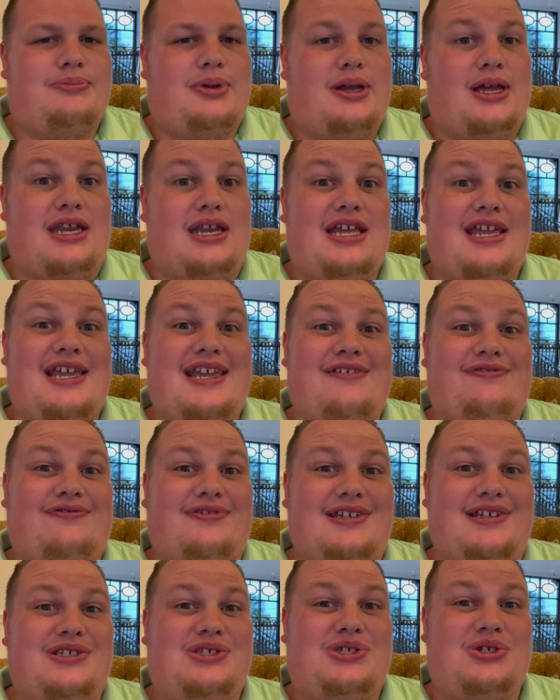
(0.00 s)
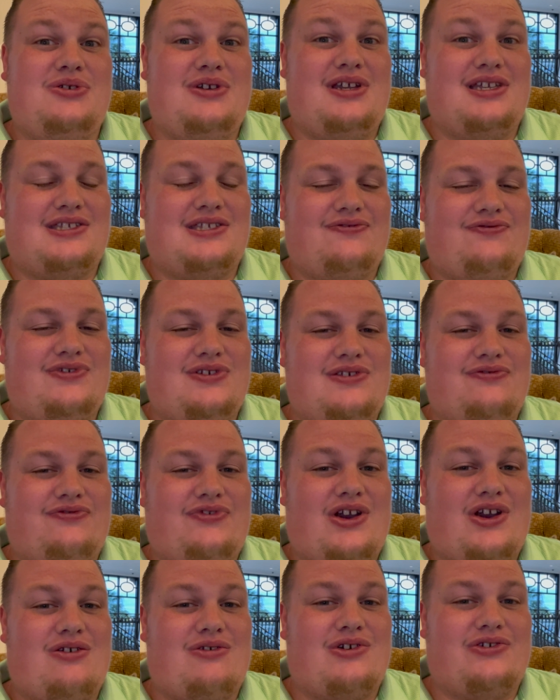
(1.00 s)
But if we do get to view the
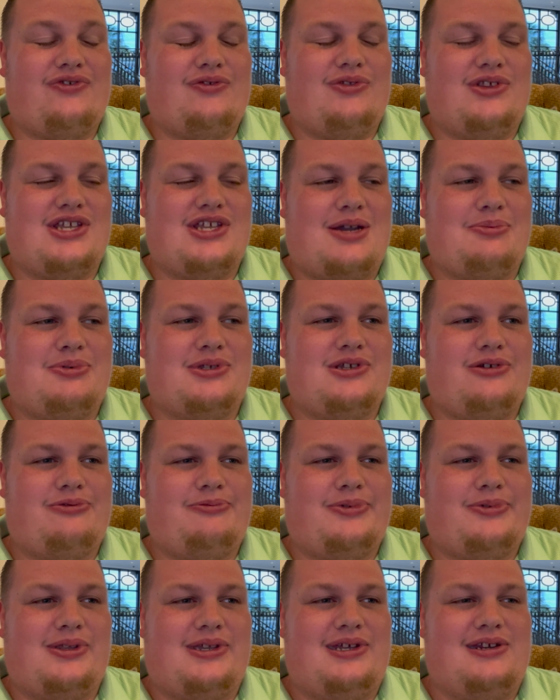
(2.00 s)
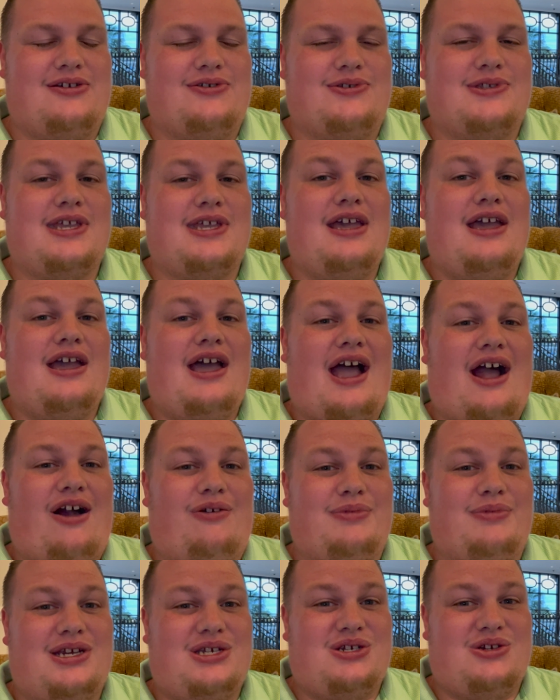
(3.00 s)
fireworks from the top of Topolinos, I'll
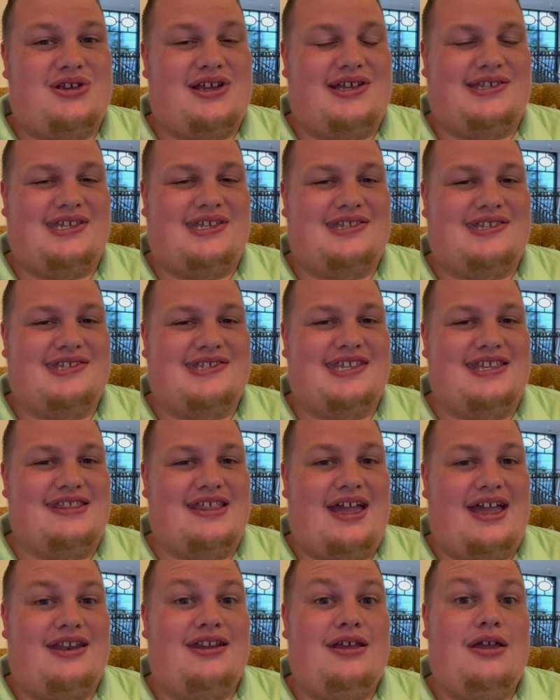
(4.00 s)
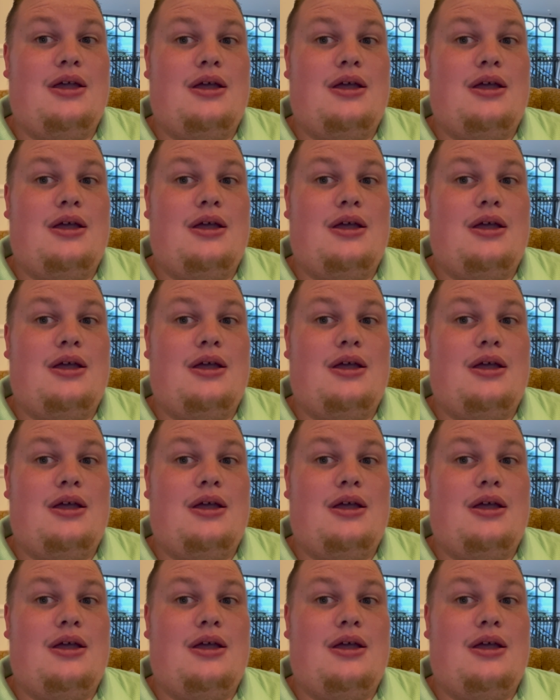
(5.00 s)
make sure you guys get to see that.